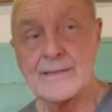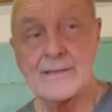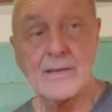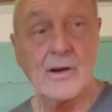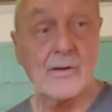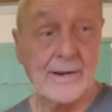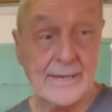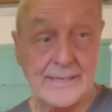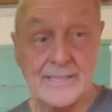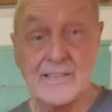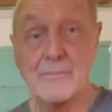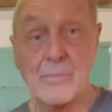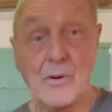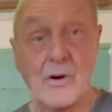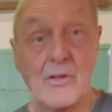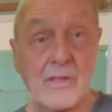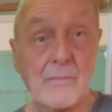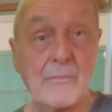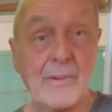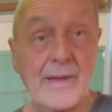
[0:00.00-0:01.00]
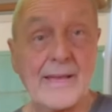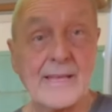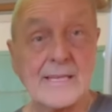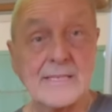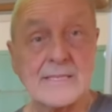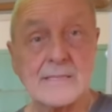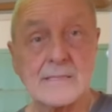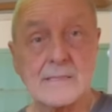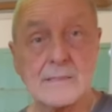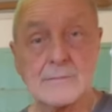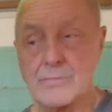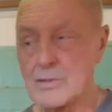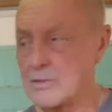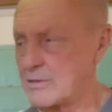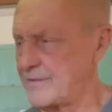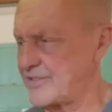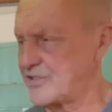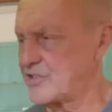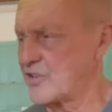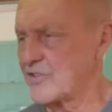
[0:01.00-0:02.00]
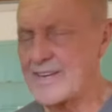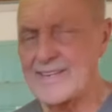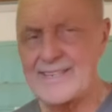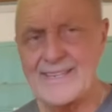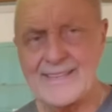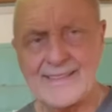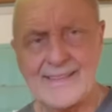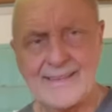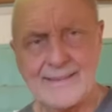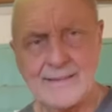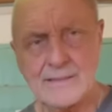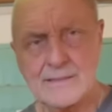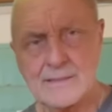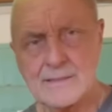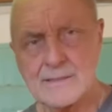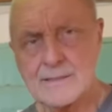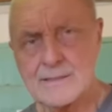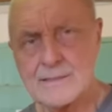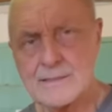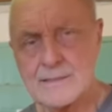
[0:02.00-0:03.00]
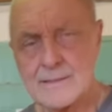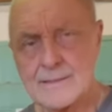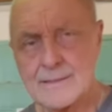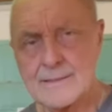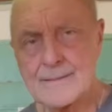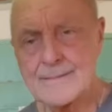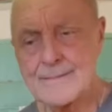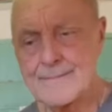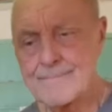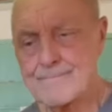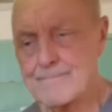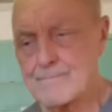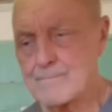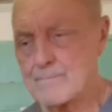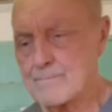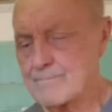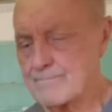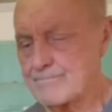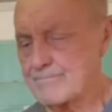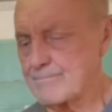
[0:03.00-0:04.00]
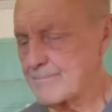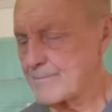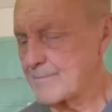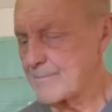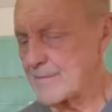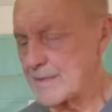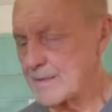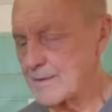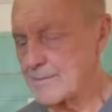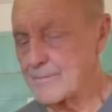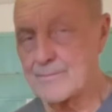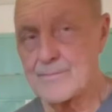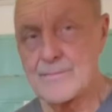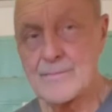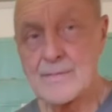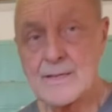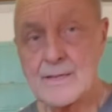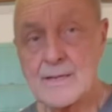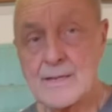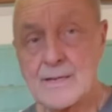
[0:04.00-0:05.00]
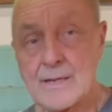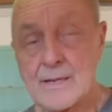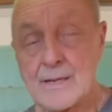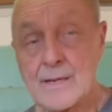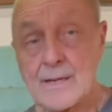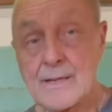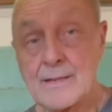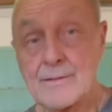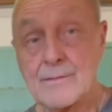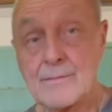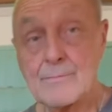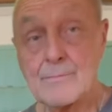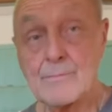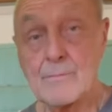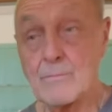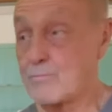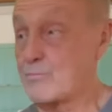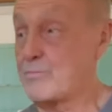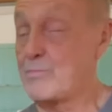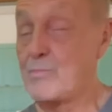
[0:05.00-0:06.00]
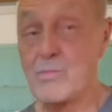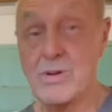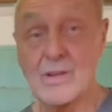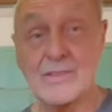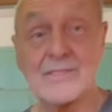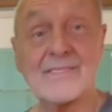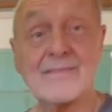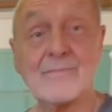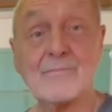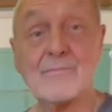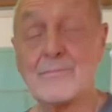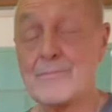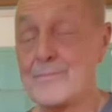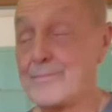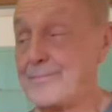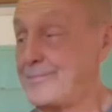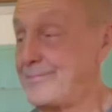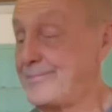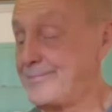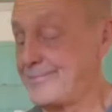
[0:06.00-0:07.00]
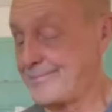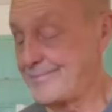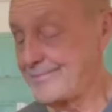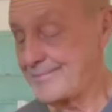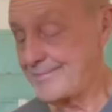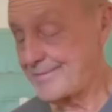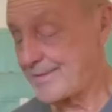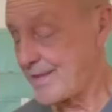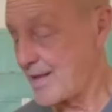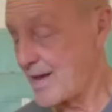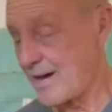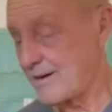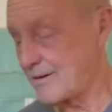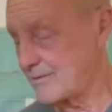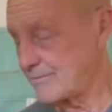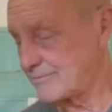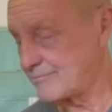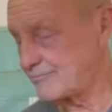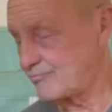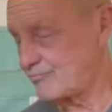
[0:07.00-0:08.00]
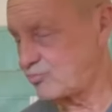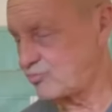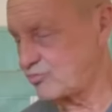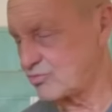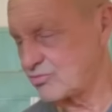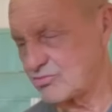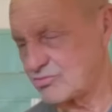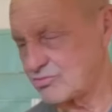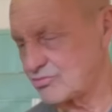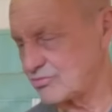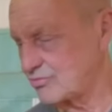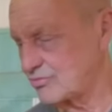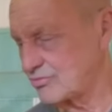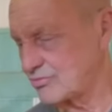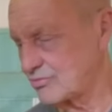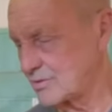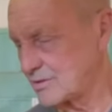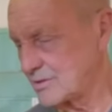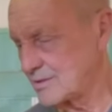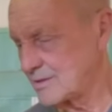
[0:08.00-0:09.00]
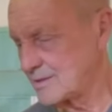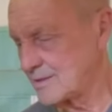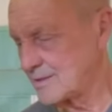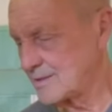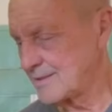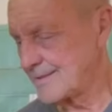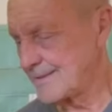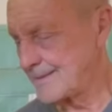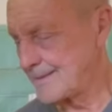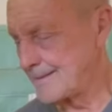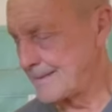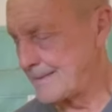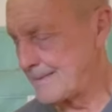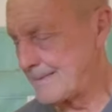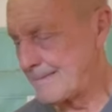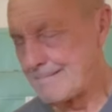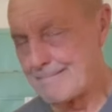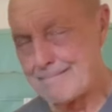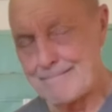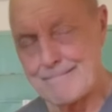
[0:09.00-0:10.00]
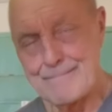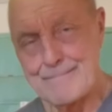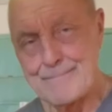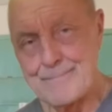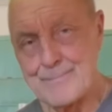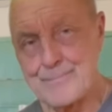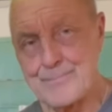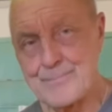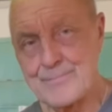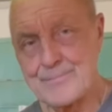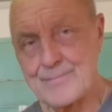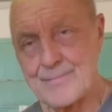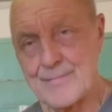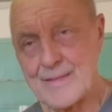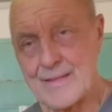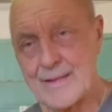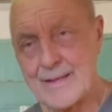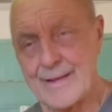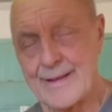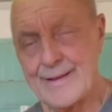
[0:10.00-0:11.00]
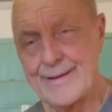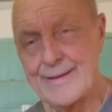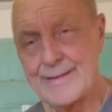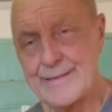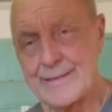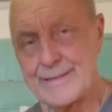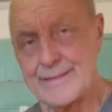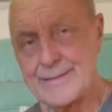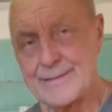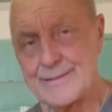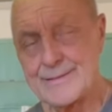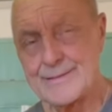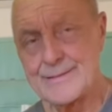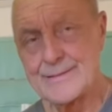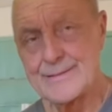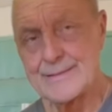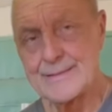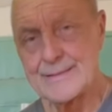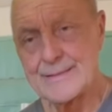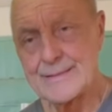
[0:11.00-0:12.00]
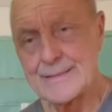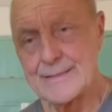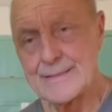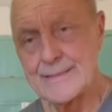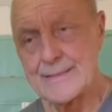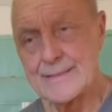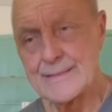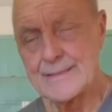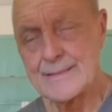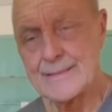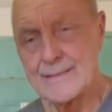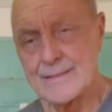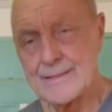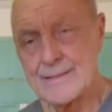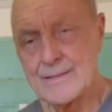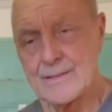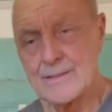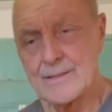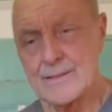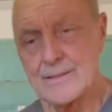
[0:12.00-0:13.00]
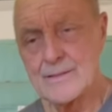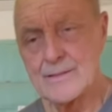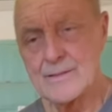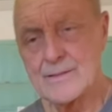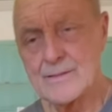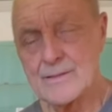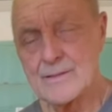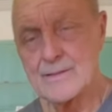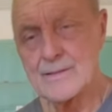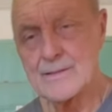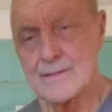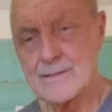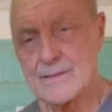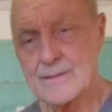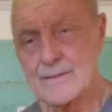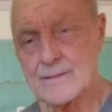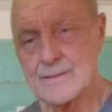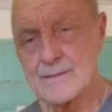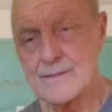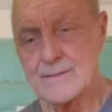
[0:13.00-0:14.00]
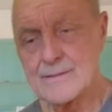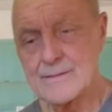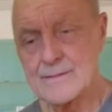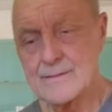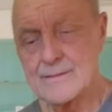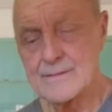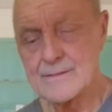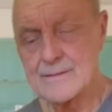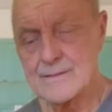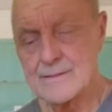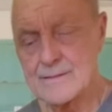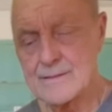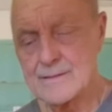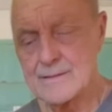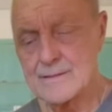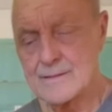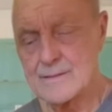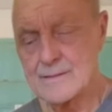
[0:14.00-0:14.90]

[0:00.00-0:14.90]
All right, you've bought the bits, but have you done anything? No, because it wasn't time to do it. But now it's time to do it. Yeah. And and and listen, listen, listen, listen, listen, listen, listen, listen, listen, listen. I stood here pestering you while you were doing your